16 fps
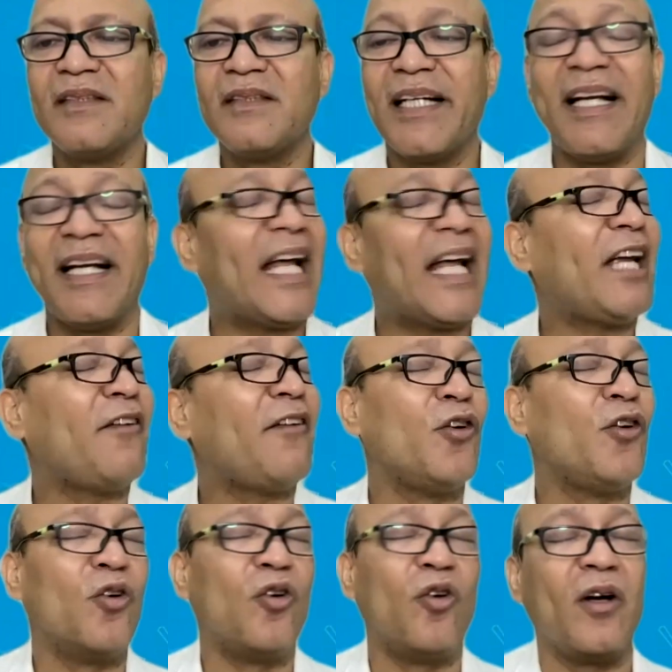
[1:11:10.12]
In life,
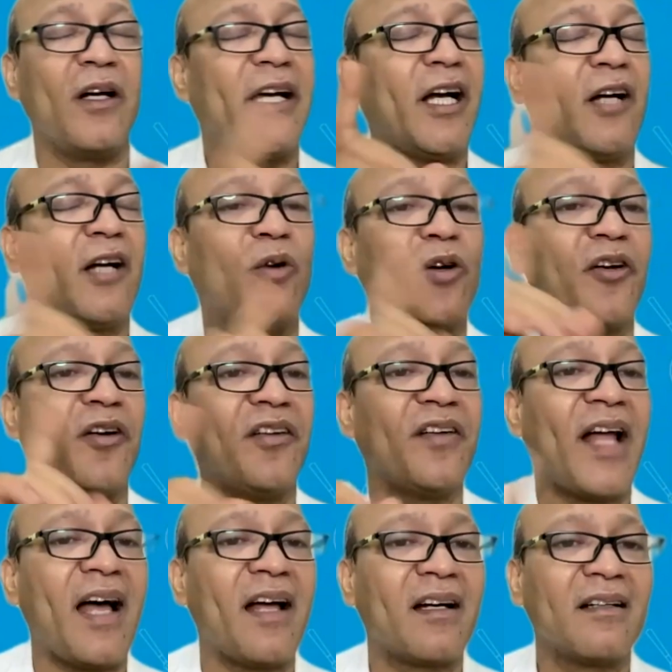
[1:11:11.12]
you don't get what you
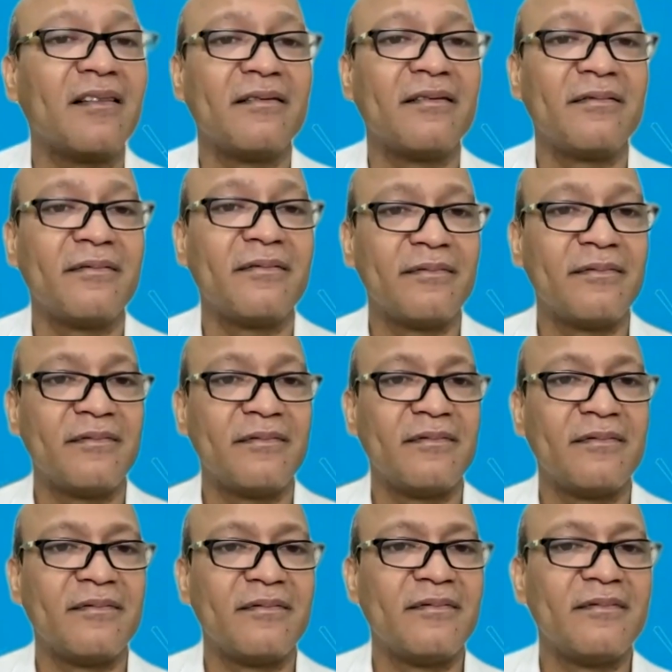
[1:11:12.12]
desire.
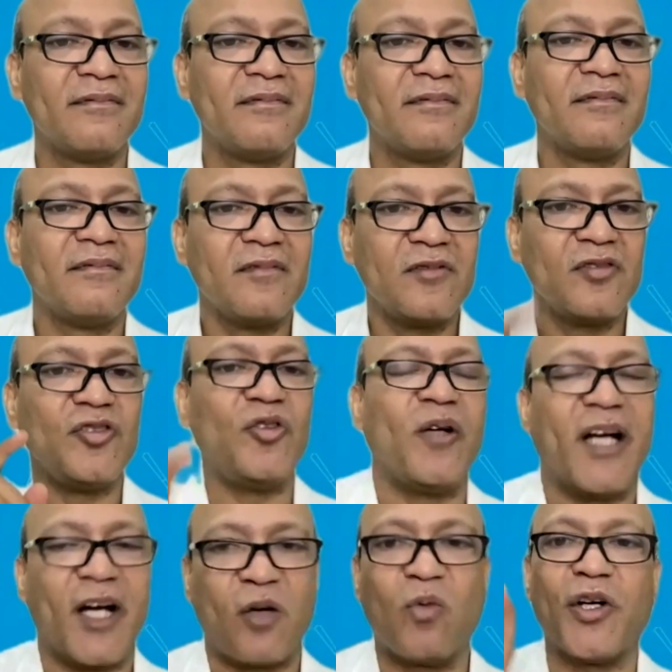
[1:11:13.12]
You
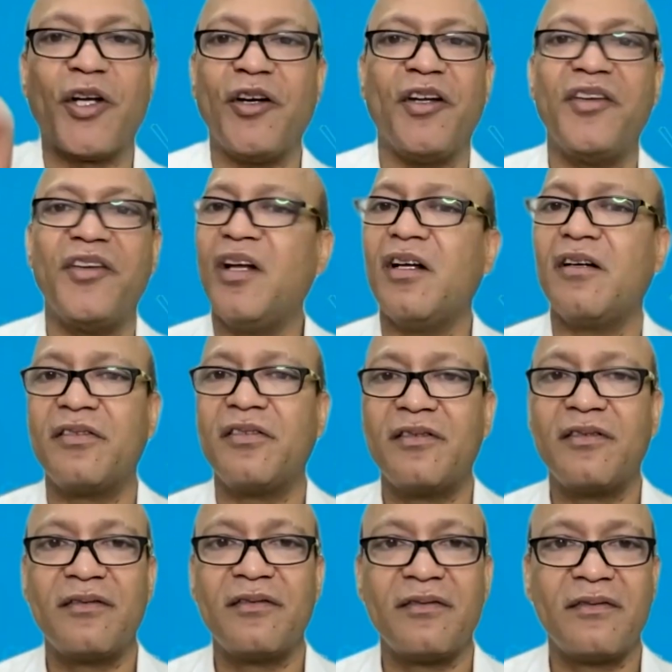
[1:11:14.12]
get what you
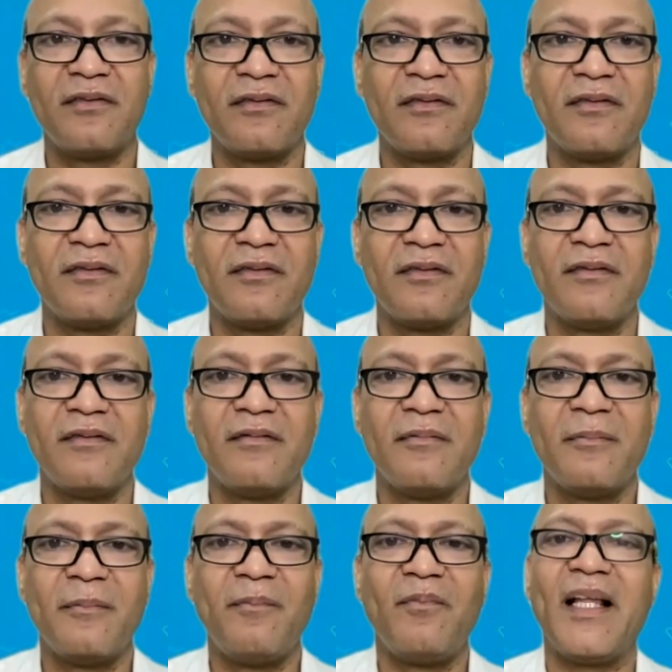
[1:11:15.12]
deserve.
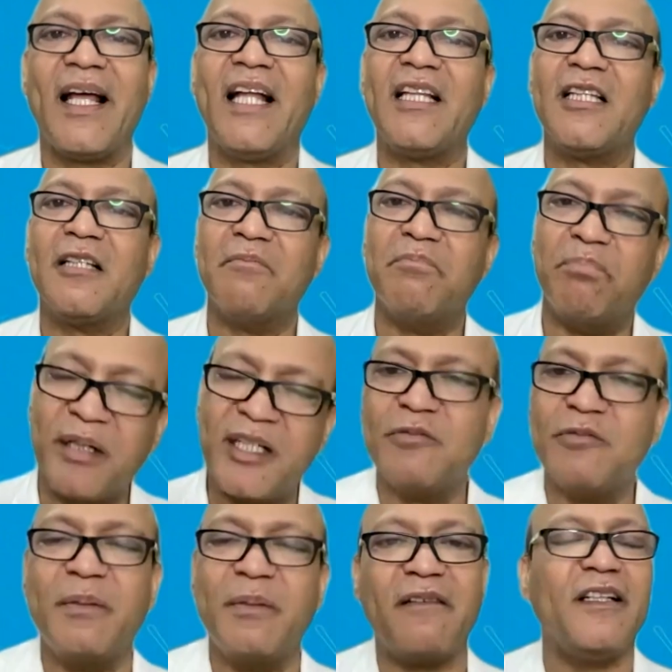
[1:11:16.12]
And the
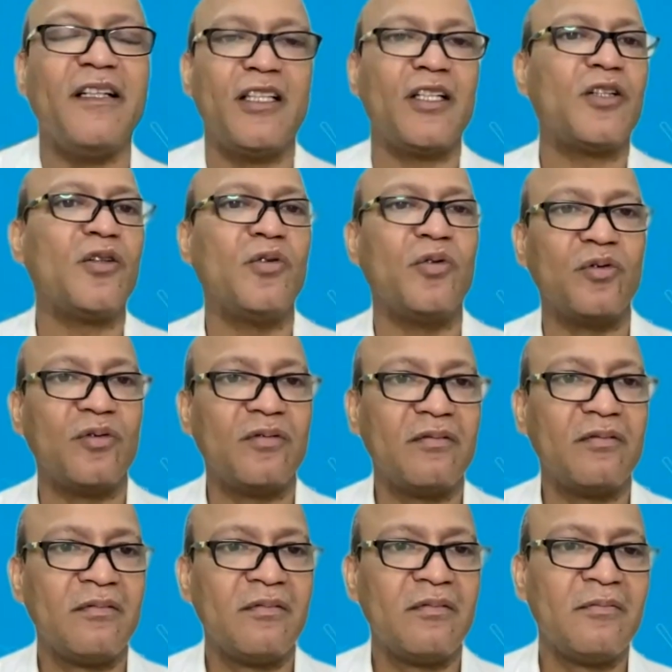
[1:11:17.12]
bridge between the two
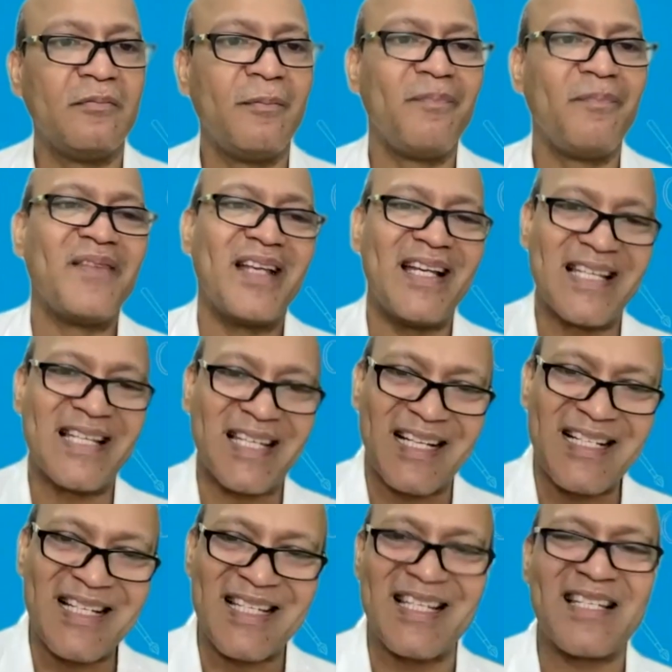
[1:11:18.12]
is
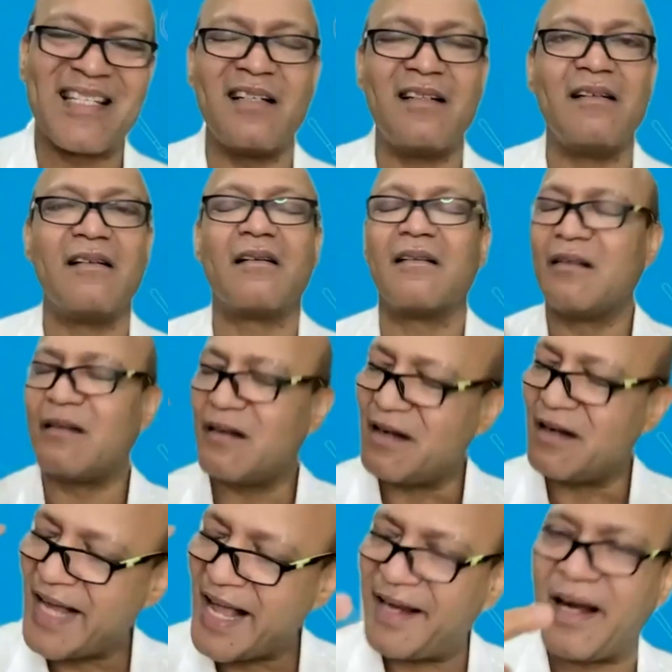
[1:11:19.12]
consistent,
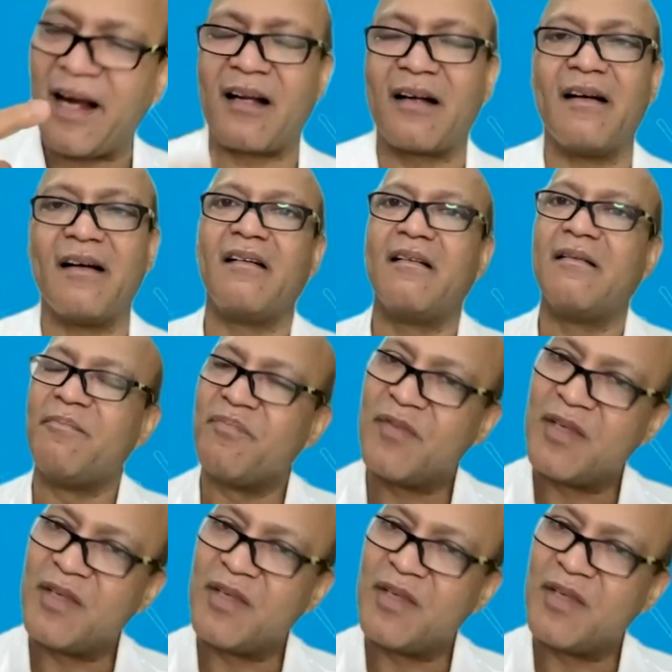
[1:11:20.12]
directed,